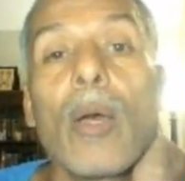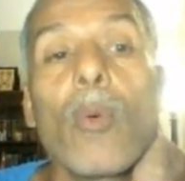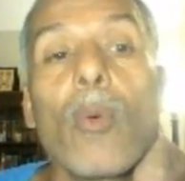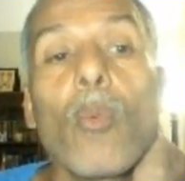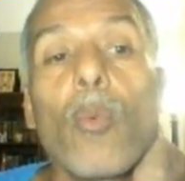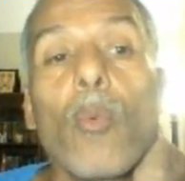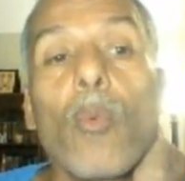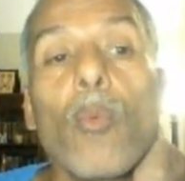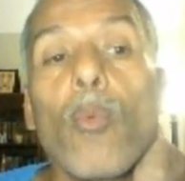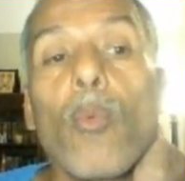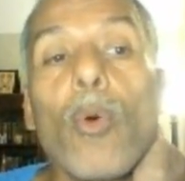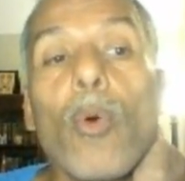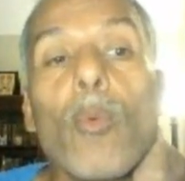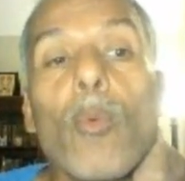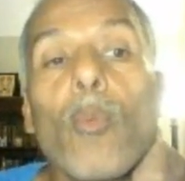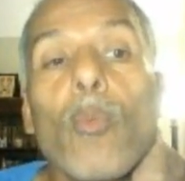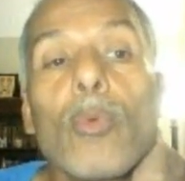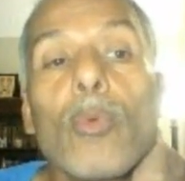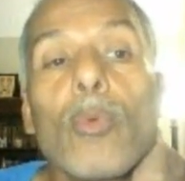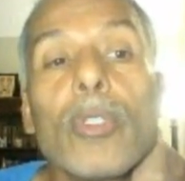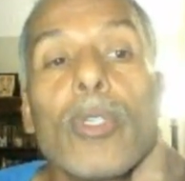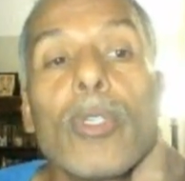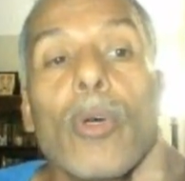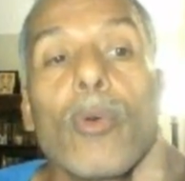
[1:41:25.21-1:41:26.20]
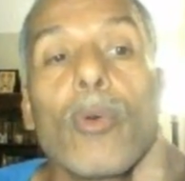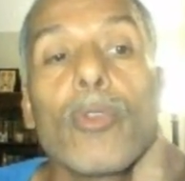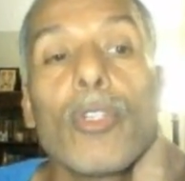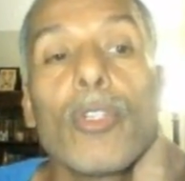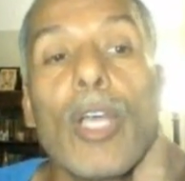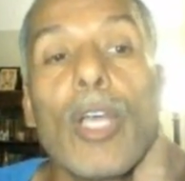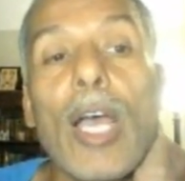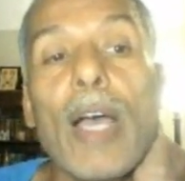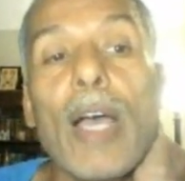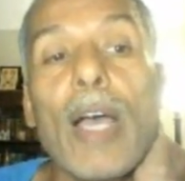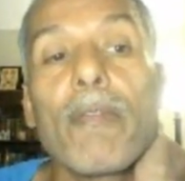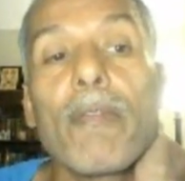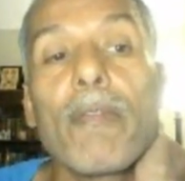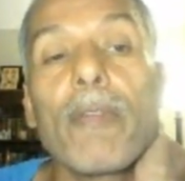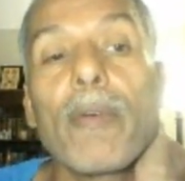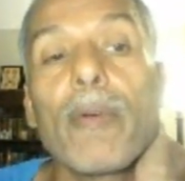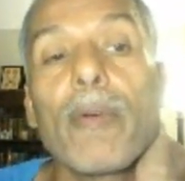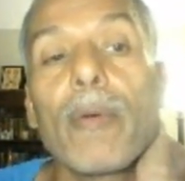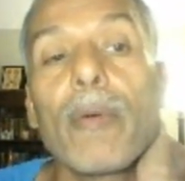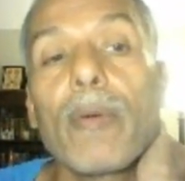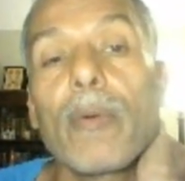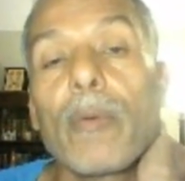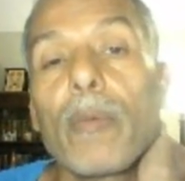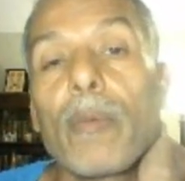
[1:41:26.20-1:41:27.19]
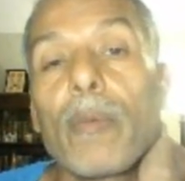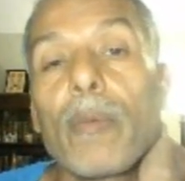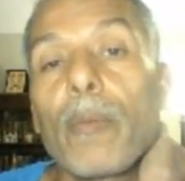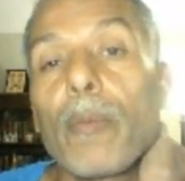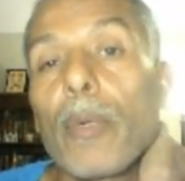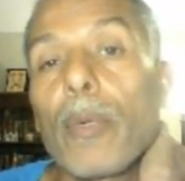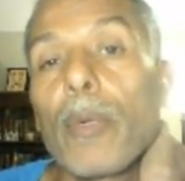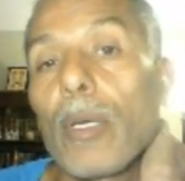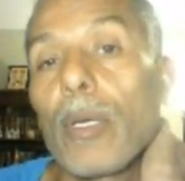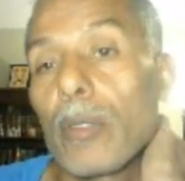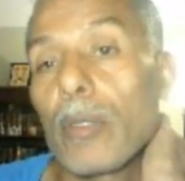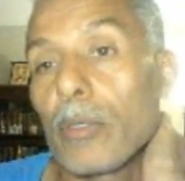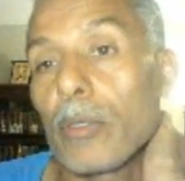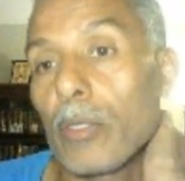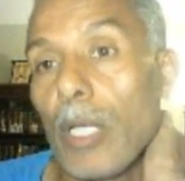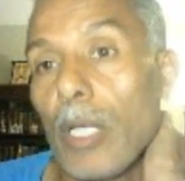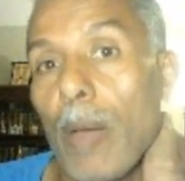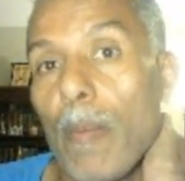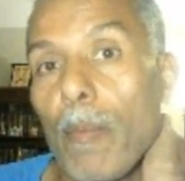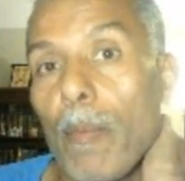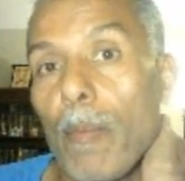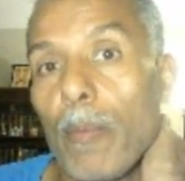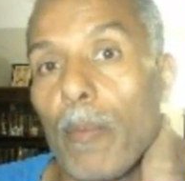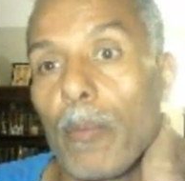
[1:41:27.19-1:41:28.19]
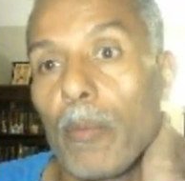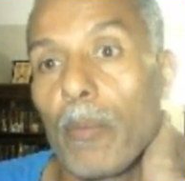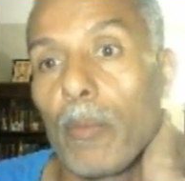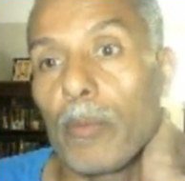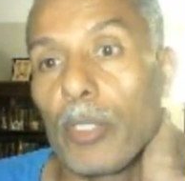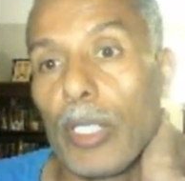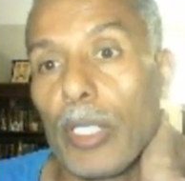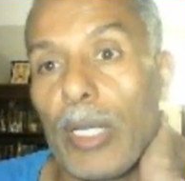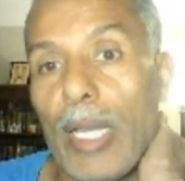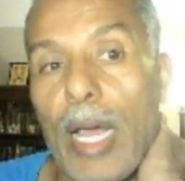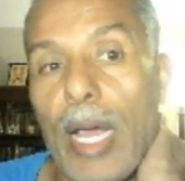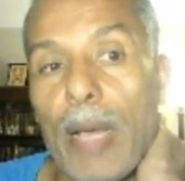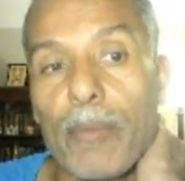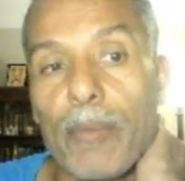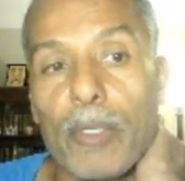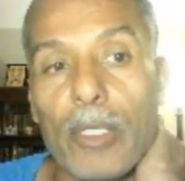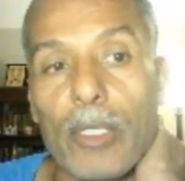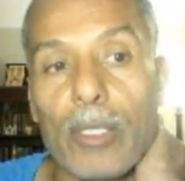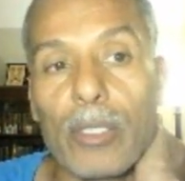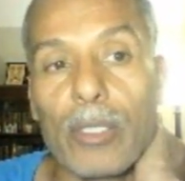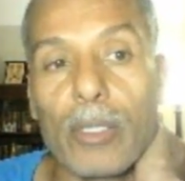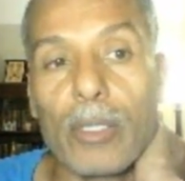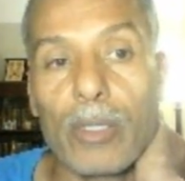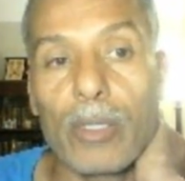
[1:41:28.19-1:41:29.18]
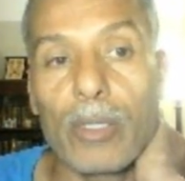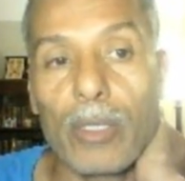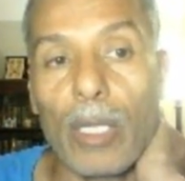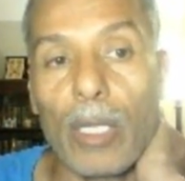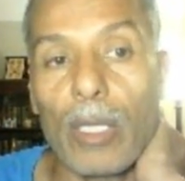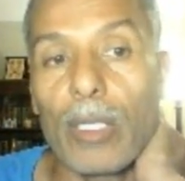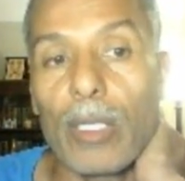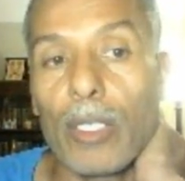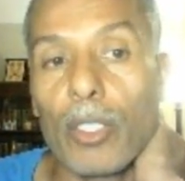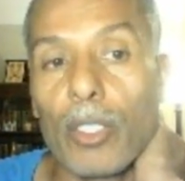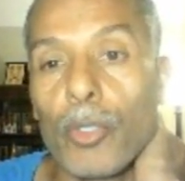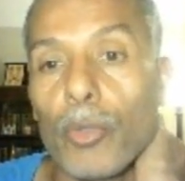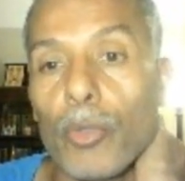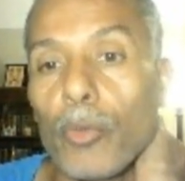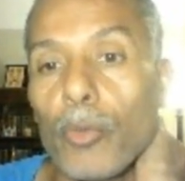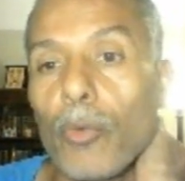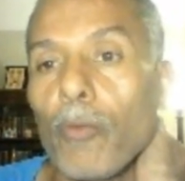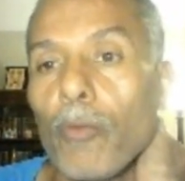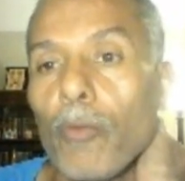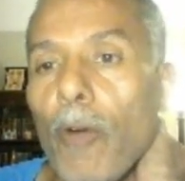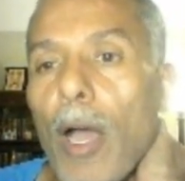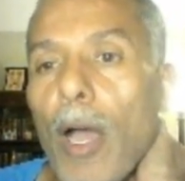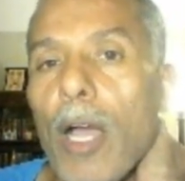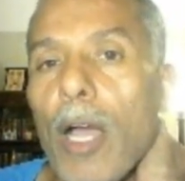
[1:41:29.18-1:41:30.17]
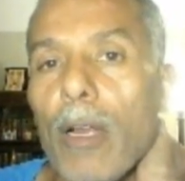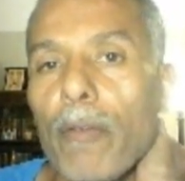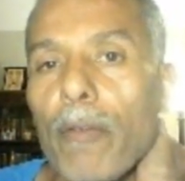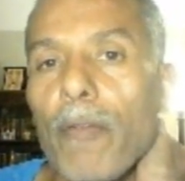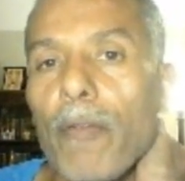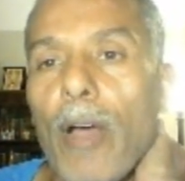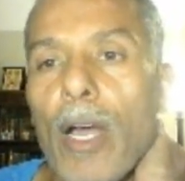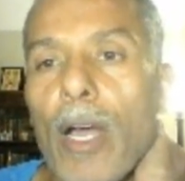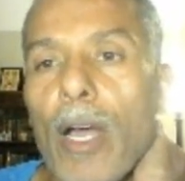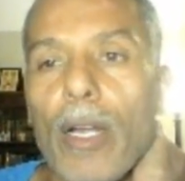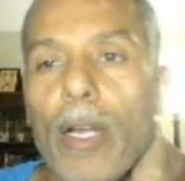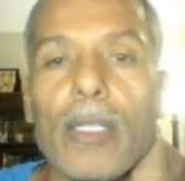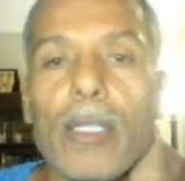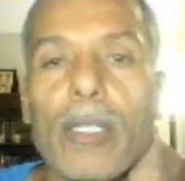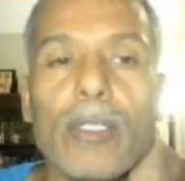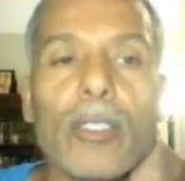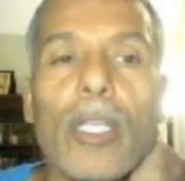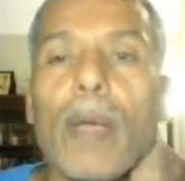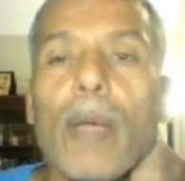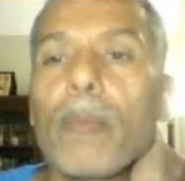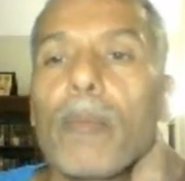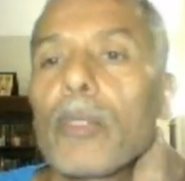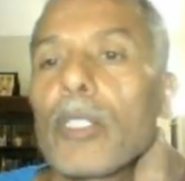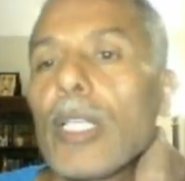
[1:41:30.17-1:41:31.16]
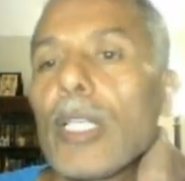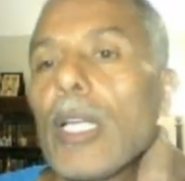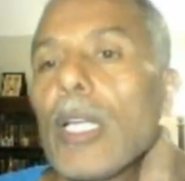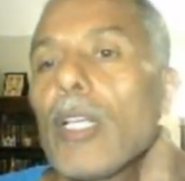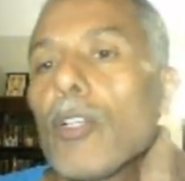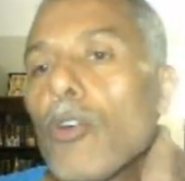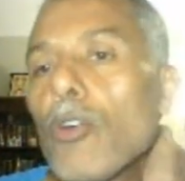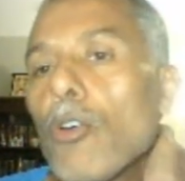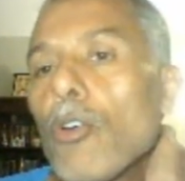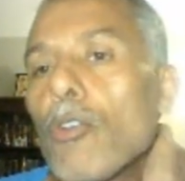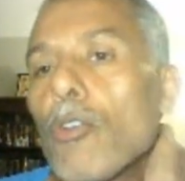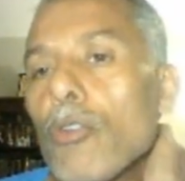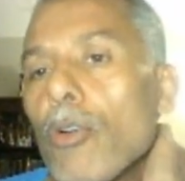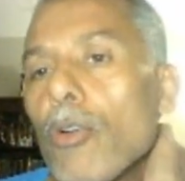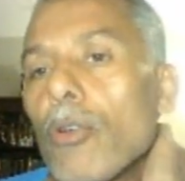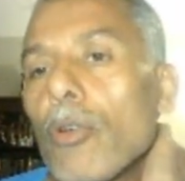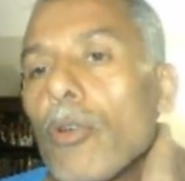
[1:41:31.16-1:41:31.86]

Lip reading: You have some synapses telling you fire, fire, and some say no.